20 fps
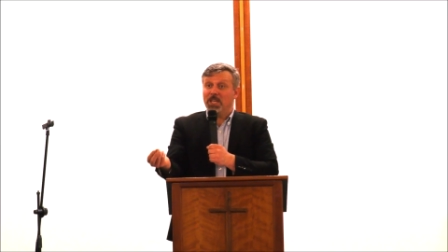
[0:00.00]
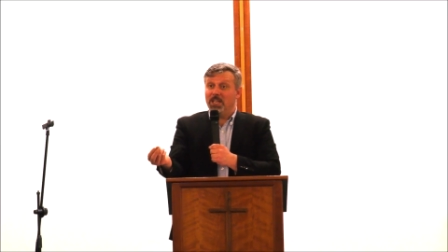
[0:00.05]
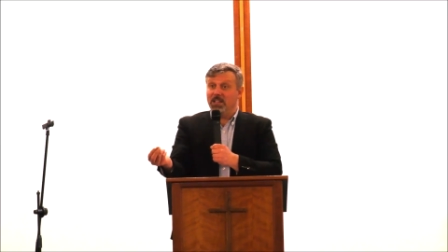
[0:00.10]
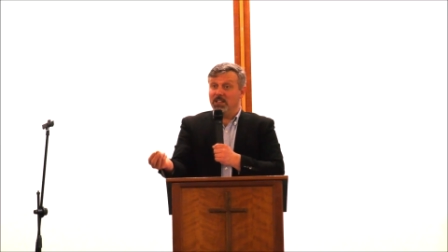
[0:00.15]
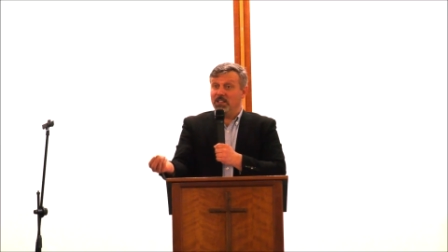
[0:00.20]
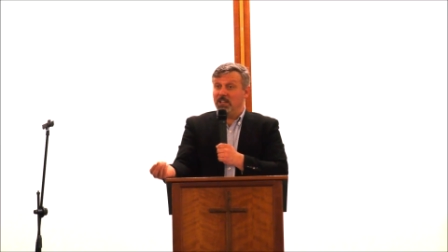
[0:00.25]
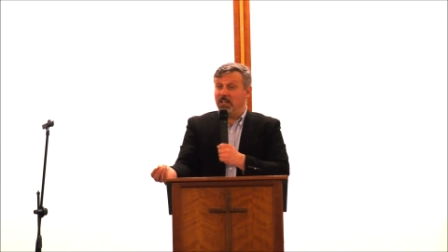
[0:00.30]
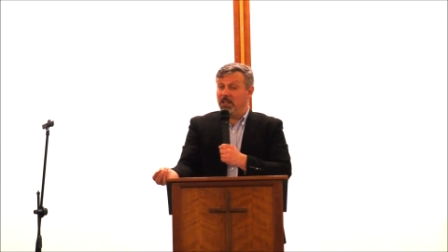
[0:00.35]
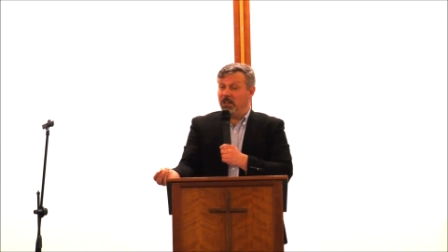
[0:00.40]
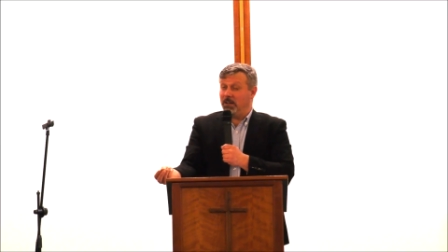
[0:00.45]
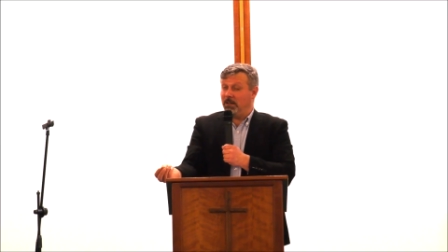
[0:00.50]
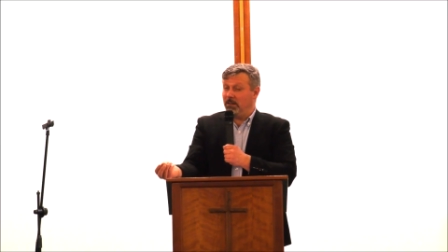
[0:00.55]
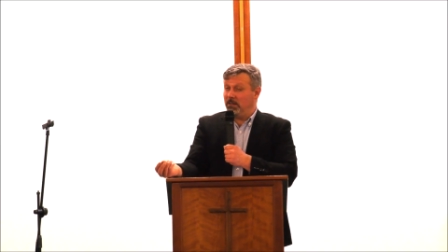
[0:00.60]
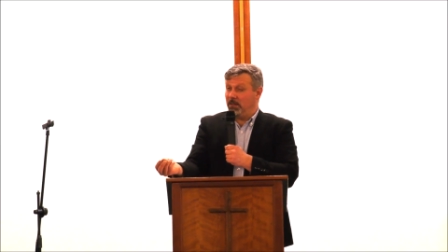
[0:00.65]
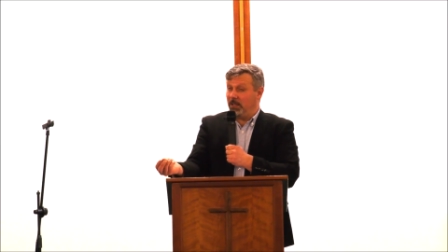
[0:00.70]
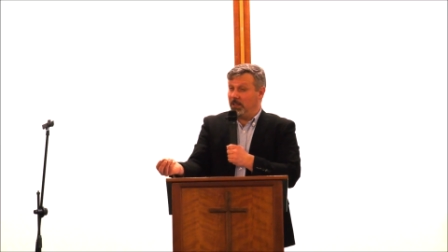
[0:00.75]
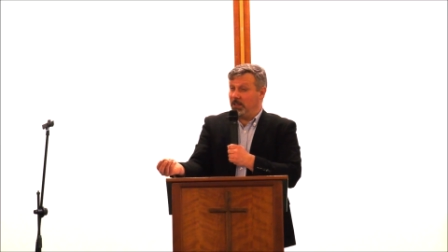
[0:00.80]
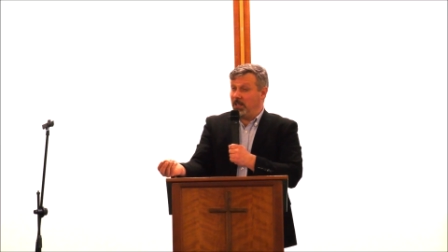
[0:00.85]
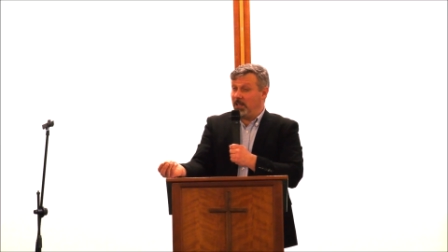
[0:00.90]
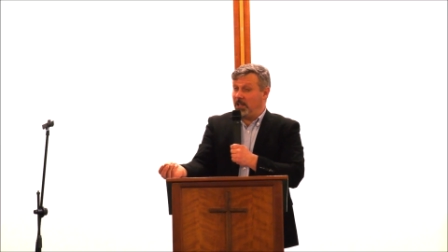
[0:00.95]
in
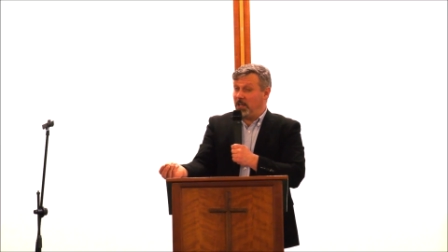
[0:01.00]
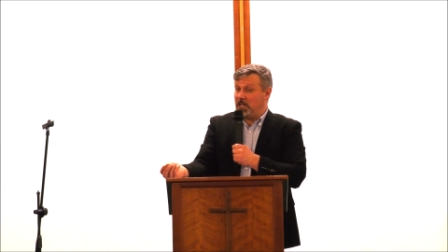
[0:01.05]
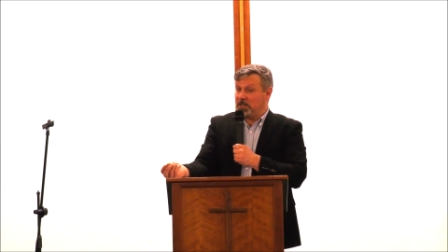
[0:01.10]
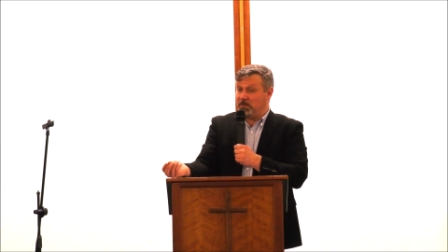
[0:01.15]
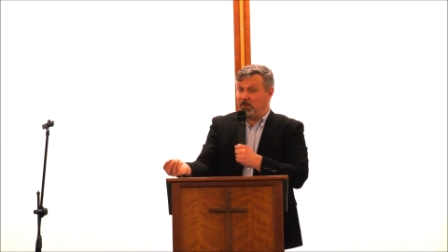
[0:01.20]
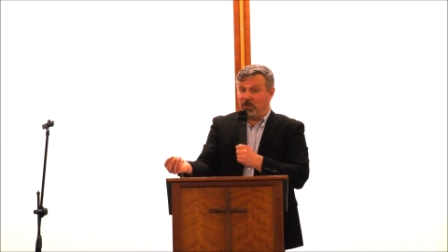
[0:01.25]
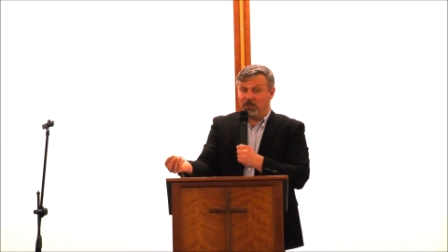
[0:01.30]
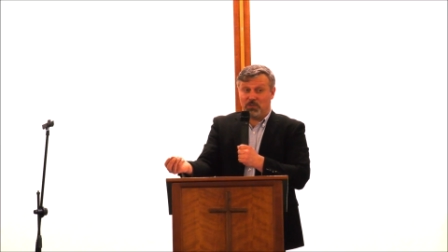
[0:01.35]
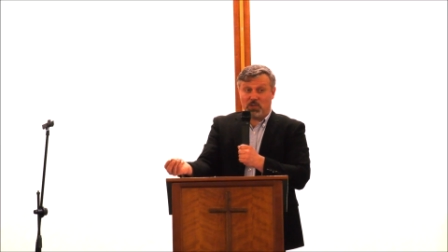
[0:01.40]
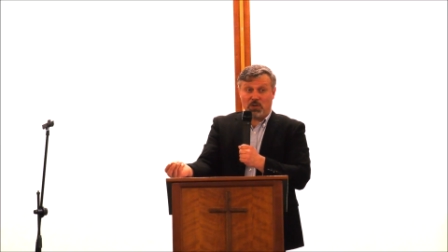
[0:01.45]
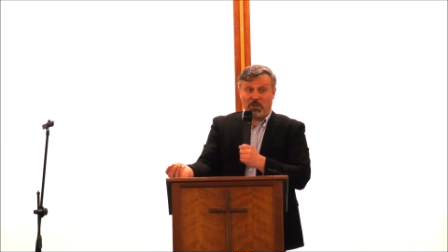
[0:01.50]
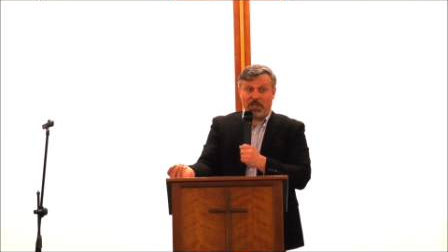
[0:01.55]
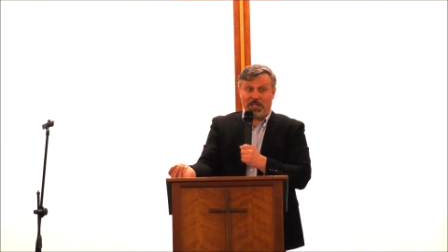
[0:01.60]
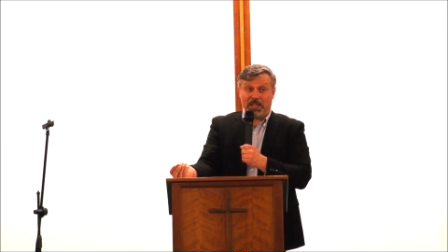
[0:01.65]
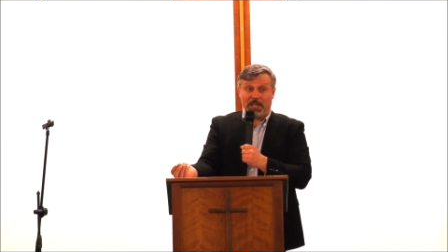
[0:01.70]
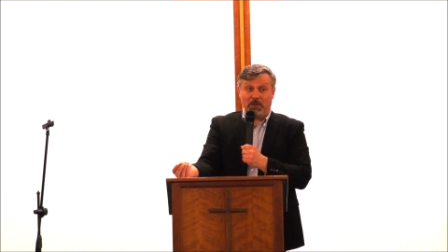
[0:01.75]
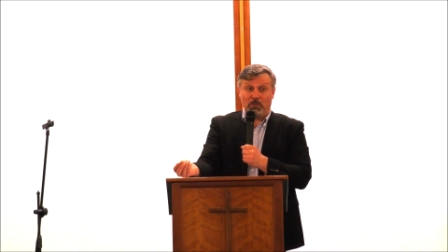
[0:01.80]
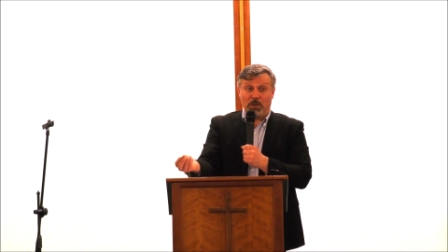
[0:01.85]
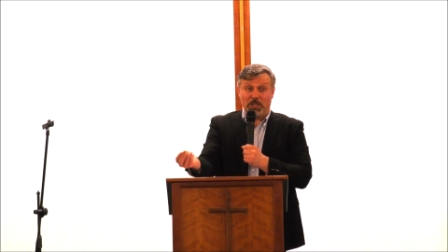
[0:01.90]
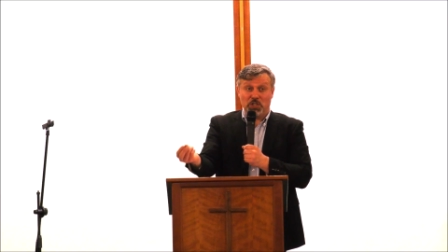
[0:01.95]
uh, the Gospel of John, I
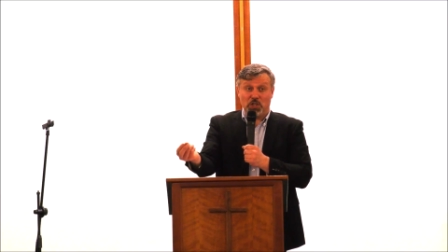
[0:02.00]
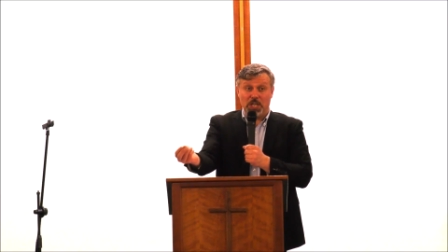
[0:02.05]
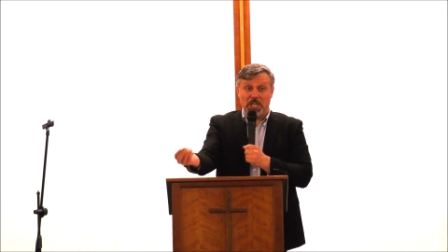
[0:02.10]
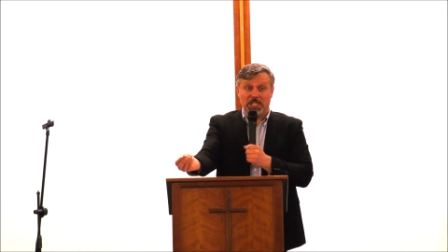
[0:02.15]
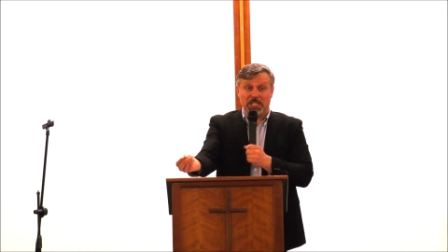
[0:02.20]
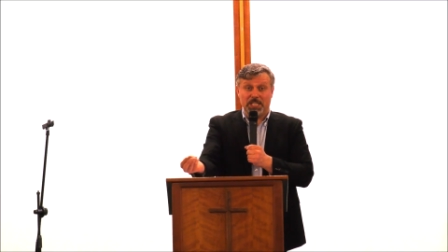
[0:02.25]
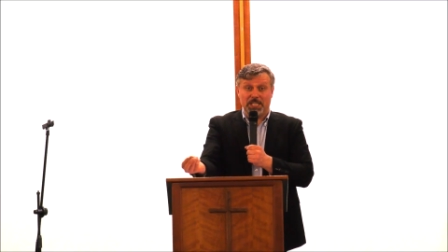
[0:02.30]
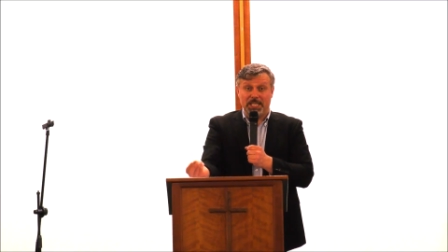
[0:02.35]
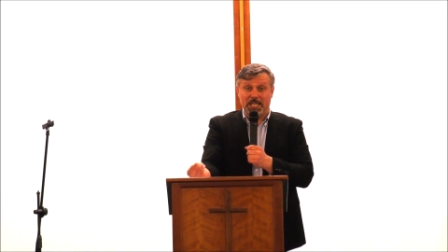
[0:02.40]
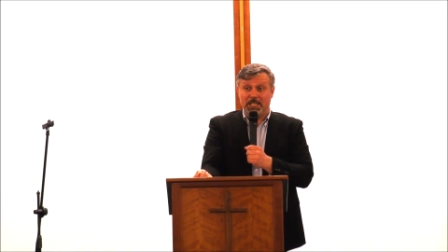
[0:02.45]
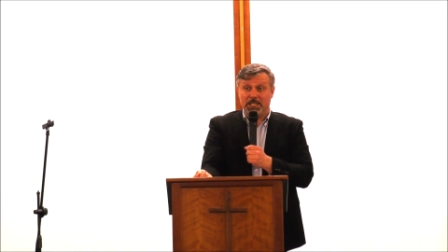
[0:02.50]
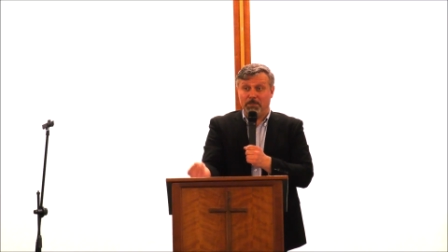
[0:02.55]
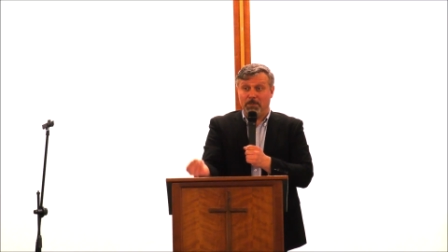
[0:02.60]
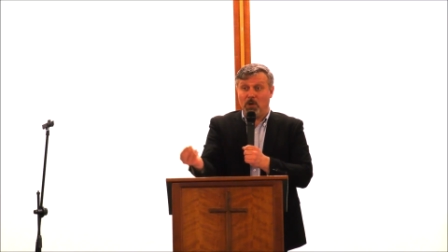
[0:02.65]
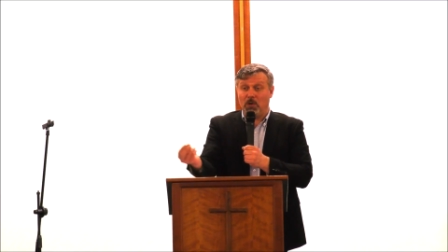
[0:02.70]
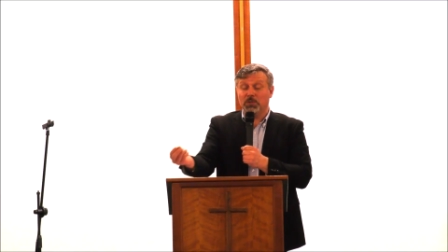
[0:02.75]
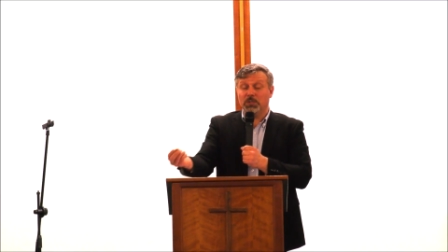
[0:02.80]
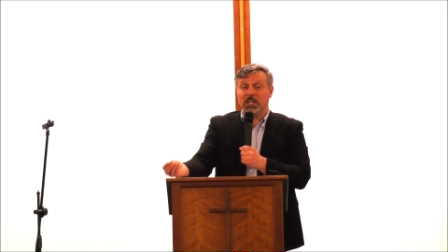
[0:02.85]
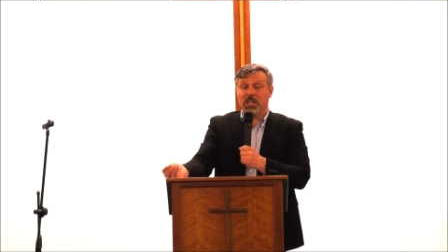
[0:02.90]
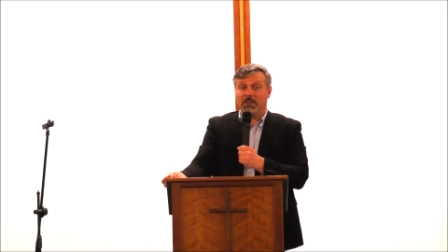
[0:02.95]
think, when Jesus says
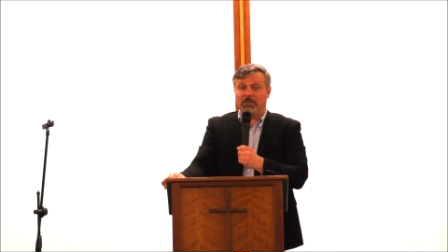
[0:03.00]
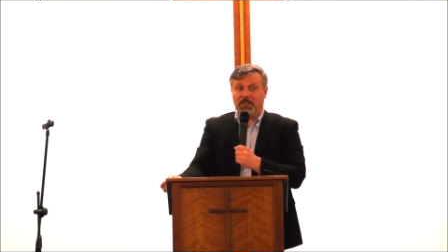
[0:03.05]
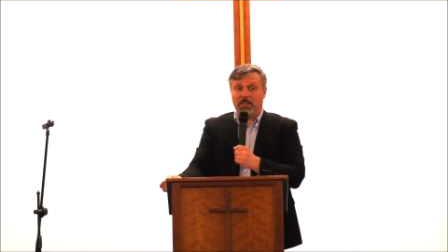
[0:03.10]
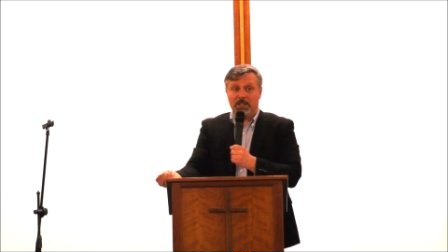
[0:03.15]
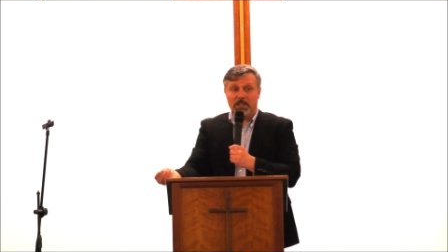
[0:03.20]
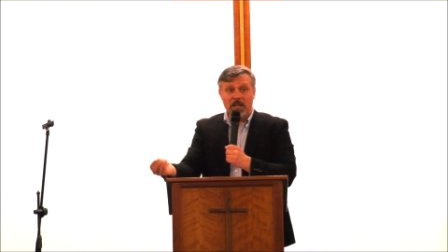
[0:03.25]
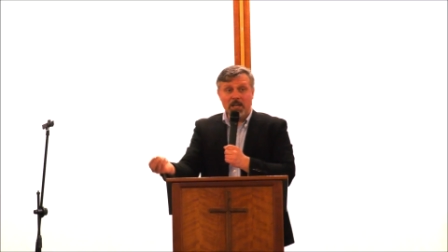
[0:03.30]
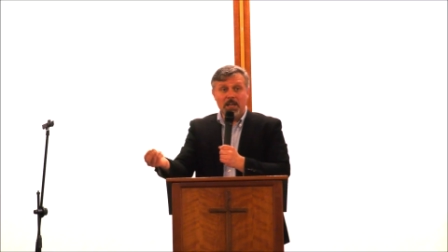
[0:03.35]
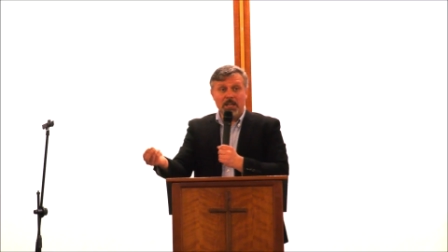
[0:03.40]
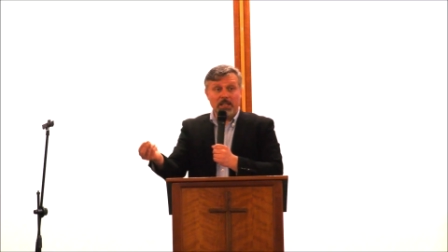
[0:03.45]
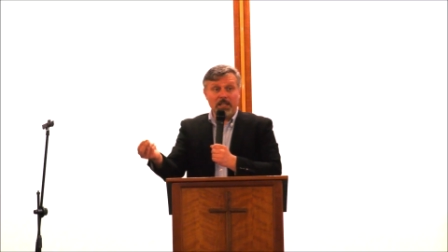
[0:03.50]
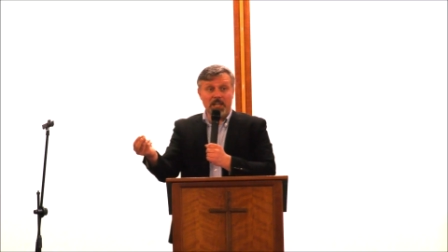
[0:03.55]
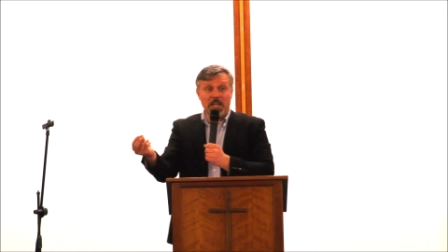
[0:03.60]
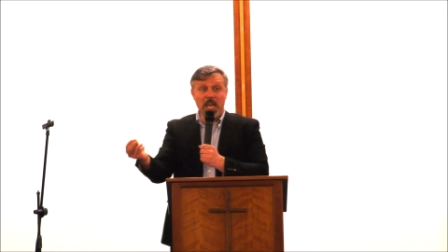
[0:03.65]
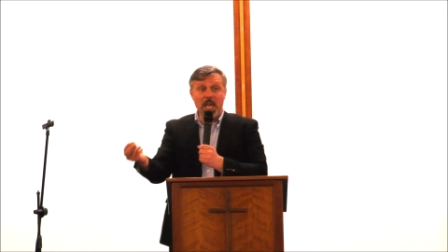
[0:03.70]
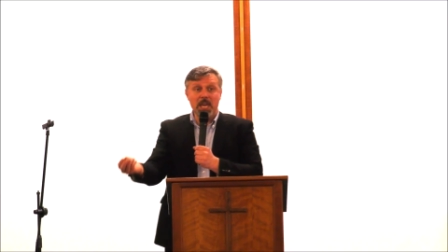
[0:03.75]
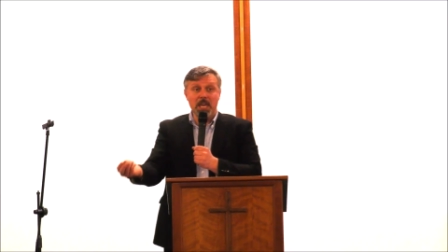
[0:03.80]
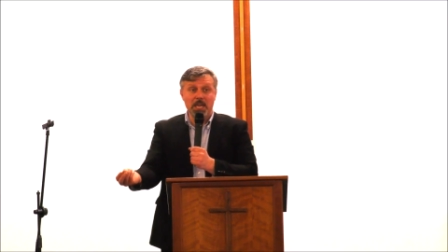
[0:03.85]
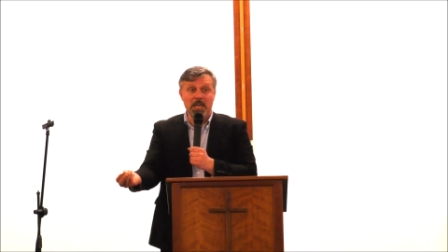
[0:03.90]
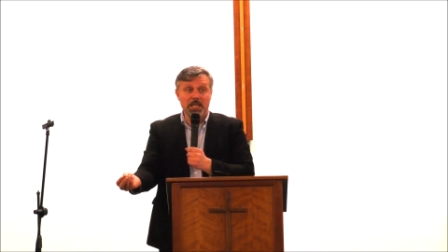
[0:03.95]
about devil that uh,
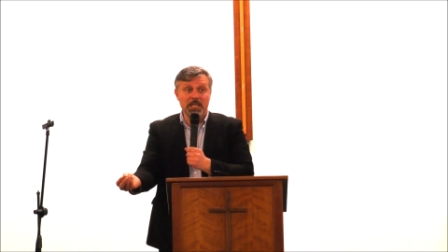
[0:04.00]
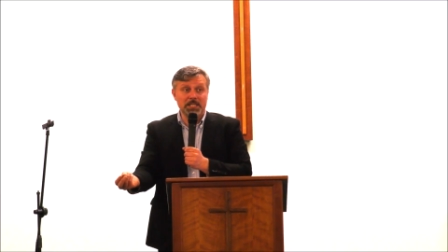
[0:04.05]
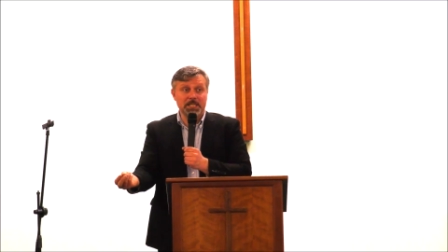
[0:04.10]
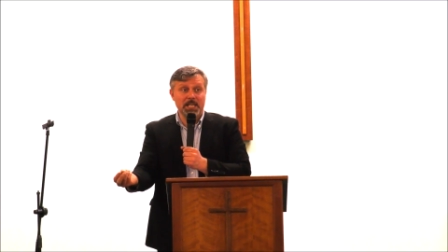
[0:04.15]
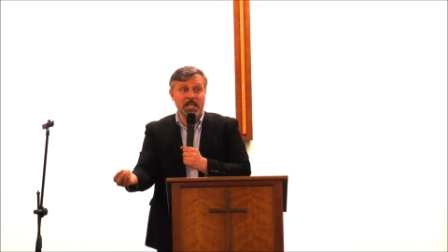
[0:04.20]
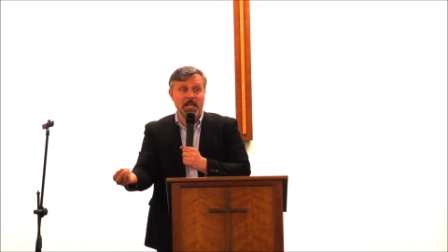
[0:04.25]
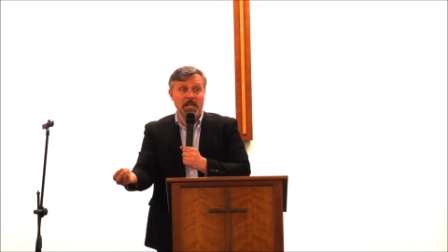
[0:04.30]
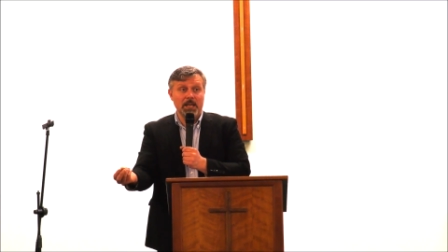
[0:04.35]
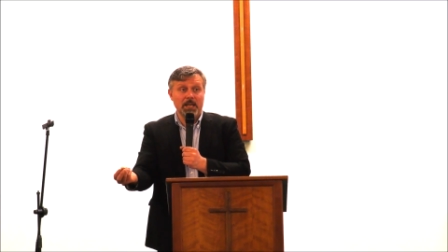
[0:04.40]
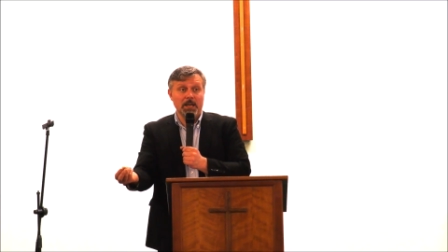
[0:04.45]
he is